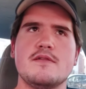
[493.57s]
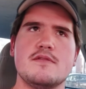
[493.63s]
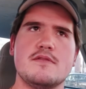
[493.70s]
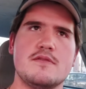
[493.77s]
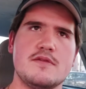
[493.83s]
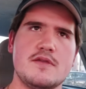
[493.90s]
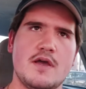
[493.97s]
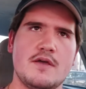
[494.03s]

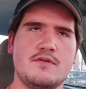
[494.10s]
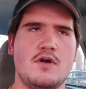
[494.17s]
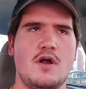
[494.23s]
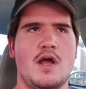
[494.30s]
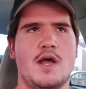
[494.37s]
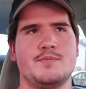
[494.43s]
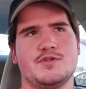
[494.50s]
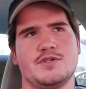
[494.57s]
The other
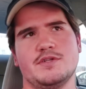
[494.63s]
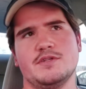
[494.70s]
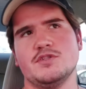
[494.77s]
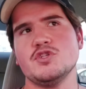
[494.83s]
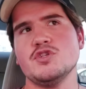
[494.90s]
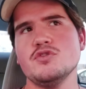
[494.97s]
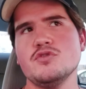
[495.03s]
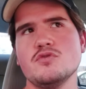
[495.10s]
option
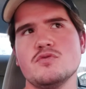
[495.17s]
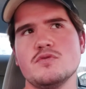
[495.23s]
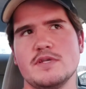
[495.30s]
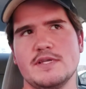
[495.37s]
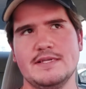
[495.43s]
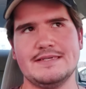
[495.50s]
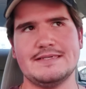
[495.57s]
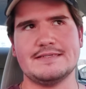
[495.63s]
too
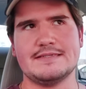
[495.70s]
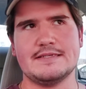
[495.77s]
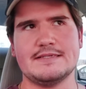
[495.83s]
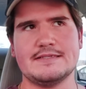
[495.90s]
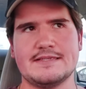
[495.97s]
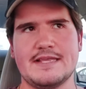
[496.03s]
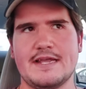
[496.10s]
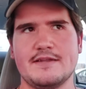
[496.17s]
is
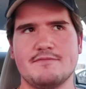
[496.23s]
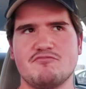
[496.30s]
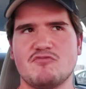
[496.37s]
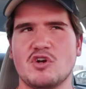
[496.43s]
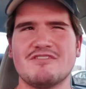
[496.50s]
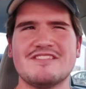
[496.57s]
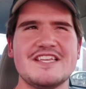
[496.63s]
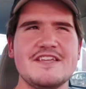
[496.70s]
that
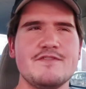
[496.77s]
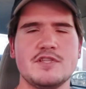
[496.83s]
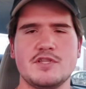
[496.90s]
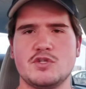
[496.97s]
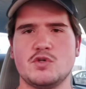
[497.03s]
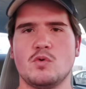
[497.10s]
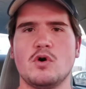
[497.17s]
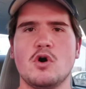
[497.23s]
they're leaving the
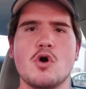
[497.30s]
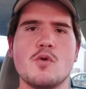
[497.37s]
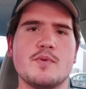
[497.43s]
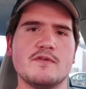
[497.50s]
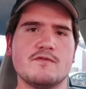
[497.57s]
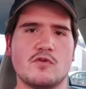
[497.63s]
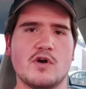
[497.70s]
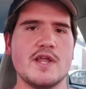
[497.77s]
door
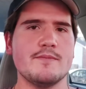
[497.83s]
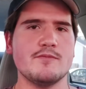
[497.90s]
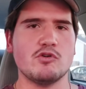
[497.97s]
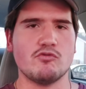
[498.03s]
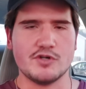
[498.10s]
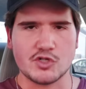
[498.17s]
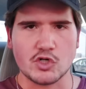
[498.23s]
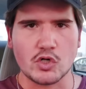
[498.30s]
open for him to
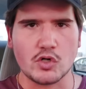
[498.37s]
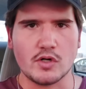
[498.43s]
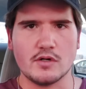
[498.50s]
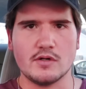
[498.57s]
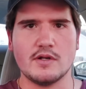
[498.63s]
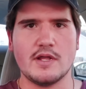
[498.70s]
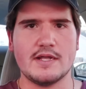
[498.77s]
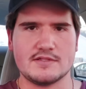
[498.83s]

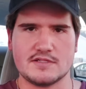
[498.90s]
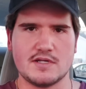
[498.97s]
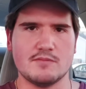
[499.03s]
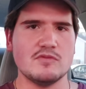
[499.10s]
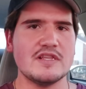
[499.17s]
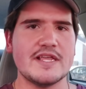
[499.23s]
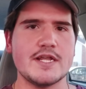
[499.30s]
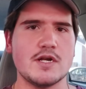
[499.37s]
return at some
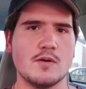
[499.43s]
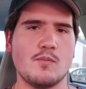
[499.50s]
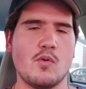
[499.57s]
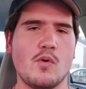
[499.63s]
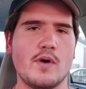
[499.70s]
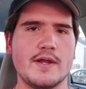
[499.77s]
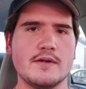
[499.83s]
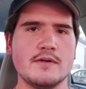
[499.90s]
later
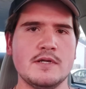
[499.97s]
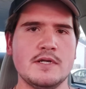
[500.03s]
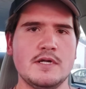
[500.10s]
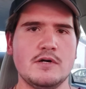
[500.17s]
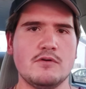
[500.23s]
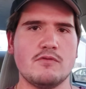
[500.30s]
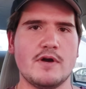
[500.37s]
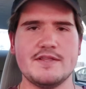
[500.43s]
point.
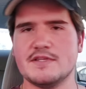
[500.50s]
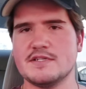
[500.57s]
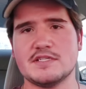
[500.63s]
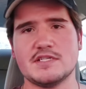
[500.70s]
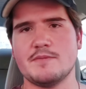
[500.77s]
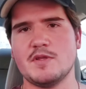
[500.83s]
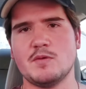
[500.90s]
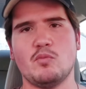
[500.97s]
Right, this is
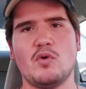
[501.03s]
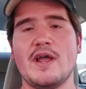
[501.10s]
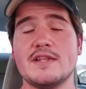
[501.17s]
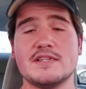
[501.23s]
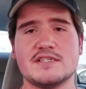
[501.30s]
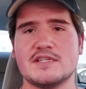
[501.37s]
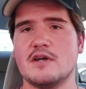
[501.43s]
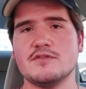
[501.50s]
something
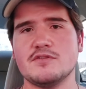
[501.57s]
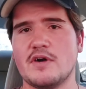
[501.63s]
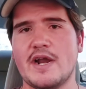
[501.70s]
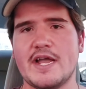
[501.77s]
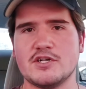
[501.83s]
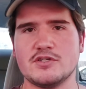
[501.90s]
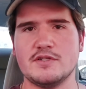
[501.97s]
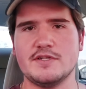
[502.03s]
Brian Stelter
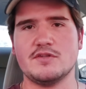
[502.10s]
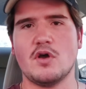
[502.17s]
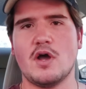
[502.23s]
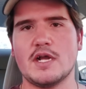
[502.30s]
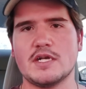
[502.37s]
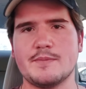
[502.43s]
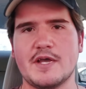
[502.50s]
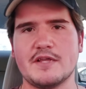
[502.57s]
actually
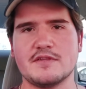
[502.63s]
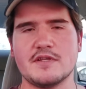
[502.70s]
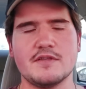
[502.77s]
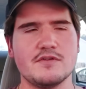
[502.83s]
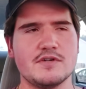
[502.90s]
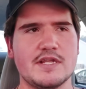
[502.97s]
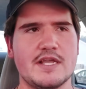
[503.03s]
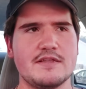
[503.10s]
talked about the
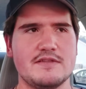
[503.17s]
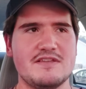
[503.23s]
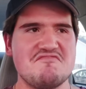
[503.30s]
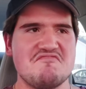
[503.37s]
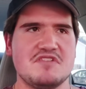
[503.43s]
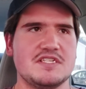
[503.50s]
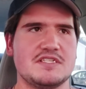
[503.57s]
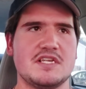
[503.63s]
other day.
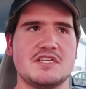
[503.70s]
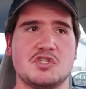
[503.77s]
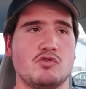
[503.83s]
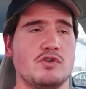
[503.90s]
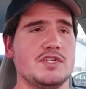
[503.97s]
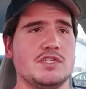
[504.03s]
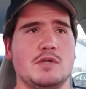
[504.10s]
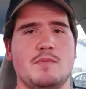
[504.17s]
He says
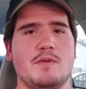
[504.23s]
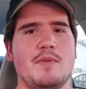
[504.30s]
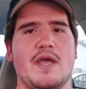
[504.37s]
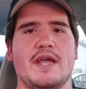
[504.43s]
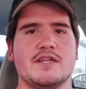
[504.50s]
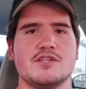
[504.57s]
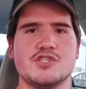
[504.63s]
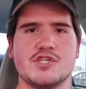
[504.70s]
Chris could be
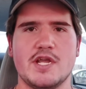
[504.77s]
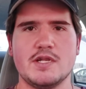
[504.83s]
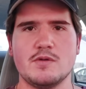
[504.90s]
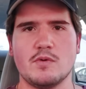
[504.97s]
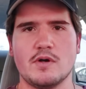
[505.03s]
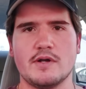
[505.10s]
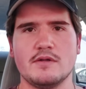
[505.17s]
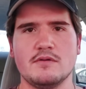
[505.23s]
back in
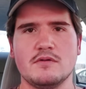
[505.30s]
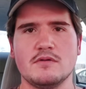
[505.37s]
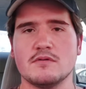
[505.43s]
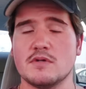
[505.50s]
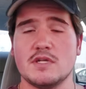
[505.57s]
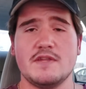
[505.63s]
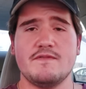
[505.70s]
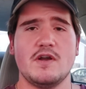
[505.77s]
January,
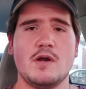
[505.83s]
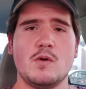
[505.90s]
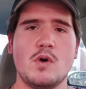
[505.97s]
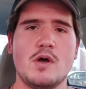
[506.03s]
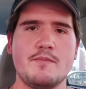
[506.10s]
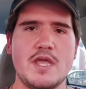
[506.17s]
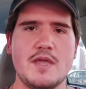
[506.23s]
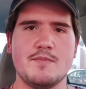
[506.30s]
and he very
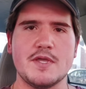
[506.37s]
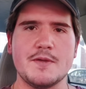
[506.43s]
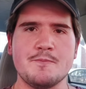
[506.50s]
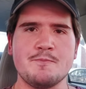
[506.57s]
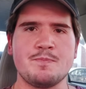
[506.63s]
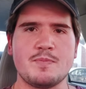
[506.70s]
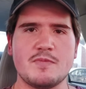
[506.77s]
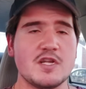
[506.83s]
well may be.
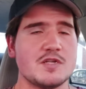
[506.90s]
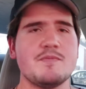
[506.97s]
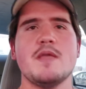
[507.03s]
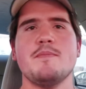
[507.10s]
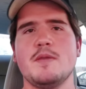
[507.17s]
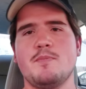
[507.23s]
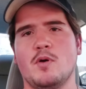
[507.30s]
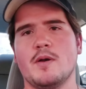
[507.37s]
This may
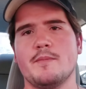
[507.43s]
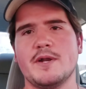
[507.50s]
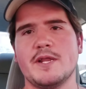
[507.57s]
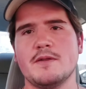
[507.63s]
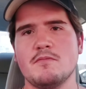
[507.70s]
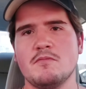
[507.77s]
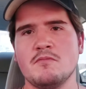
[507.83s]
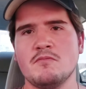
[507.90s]
be
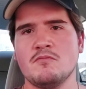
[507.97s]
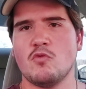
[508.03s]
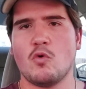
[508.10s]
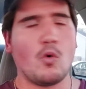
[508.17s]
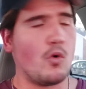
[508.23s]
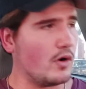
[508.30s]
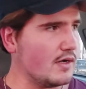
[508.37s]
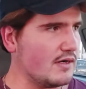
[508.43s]
permanent,
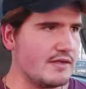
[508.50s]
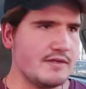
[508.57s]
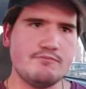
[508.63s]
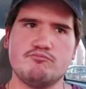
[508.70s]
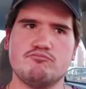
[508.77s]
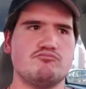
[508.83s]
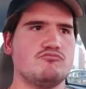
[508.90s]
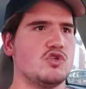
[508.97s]
or it
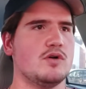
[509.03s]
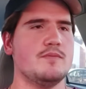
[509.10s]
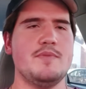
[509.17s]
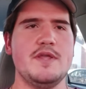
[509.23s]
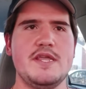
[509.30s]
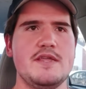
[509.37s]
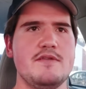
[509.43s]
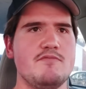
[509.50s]
could
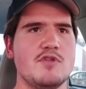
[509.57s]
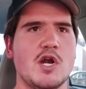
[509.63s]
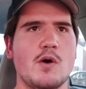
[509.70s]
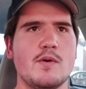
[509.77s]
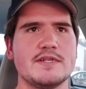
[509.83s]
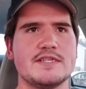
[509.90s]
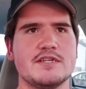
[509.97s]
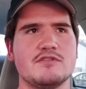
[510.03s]
be,
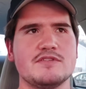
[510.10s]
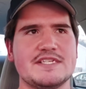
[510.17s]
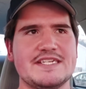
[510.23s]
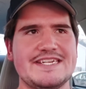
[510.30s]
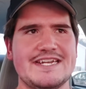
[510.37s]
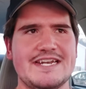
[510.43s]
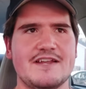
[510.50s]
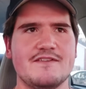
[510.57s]
until
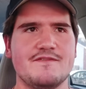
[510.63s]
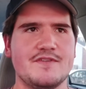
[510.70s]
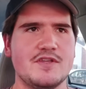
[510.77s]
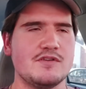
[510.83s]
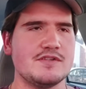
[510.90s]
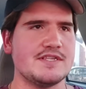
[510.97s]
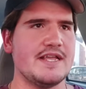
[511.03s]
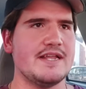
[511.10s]
CNN
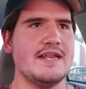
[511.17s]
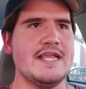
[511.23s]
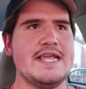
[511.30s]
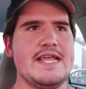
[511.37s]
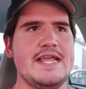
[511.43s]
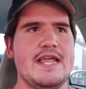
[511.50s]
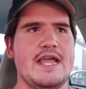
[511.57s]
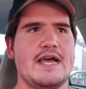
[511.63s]
feels that
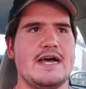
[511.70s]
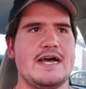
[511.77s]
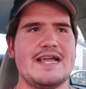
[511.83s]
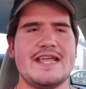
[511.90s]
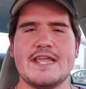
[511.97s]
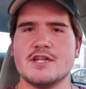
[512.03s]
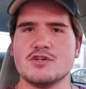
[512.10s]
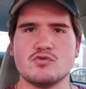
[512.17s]

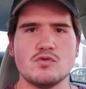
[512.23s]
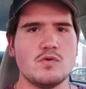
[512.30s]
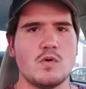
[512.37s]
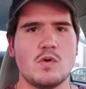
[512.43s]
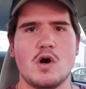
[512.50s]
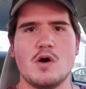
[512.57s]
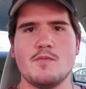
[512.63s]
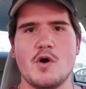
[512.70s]
Andrew
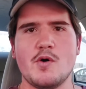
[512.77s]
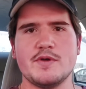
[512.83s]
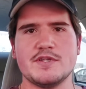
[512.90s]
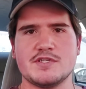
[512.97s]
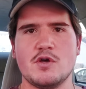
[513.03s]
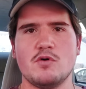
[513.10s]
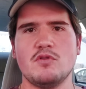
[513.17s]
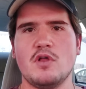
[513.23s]
Cuomo
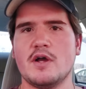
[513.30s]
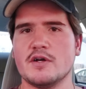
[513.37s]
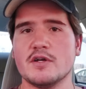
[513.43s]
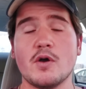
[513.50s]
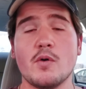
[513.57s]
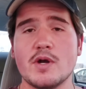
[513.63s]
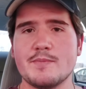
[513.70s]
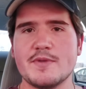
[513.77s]
is no longer
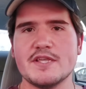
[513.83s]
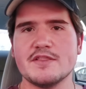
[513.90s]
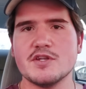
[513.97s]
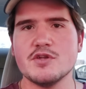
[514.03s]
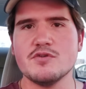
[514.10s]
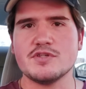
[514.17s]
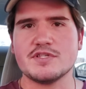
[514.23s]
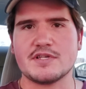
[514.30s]
going to be in the
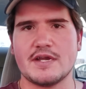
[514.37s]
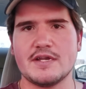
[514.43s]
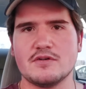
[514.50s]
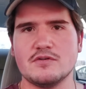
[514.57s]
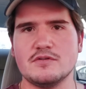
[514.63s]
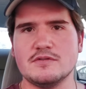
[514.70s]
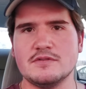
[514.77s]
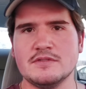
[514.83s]
news
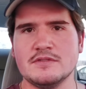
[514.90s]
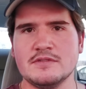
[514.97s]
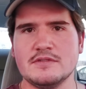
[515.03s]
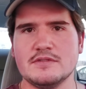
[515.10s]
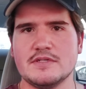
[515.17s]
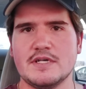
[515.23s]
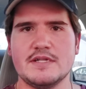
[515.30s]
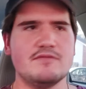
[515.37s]
cycle,
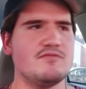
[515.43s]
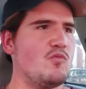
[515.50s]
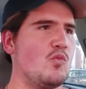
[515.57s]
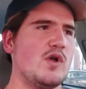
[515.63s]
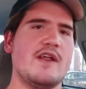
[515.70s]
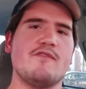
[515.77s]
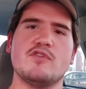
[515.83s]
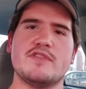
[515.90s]
and
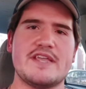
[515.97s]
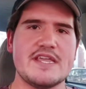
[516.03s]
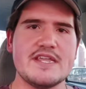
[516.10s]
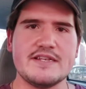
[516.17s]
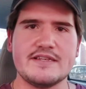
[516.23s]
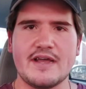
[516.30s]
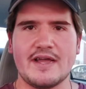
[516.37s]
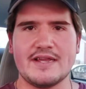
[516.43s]
whenever the
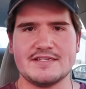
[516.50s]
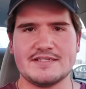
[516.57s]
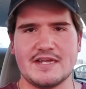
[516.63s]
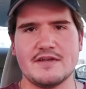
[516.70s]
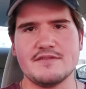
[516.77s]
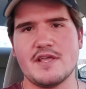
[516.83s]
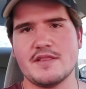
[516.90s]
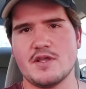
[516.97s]
heat dies
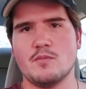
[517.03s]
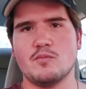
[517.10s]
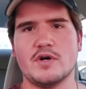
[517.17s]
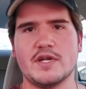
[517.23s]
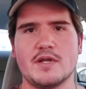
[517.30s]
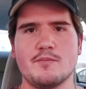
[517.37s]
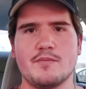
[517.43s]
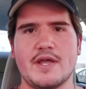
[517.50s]
down, then they'll
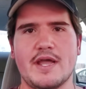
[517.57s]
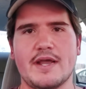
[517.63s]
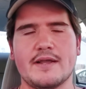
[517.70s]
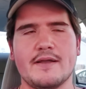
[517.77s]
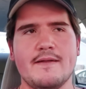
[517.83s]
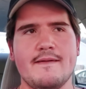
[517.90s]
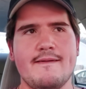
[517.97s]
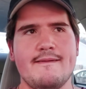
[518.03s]
bring him back.
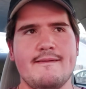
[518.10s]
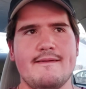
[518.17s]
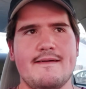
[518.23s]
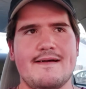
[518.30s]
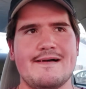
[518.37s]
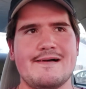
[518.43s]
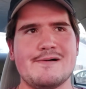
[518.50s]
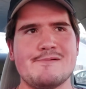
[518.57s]

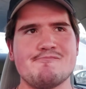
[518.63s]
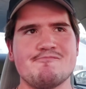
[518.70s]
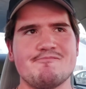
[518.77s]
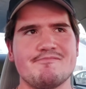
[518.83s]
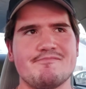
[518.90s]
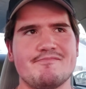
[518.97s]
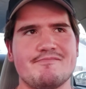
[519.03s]
I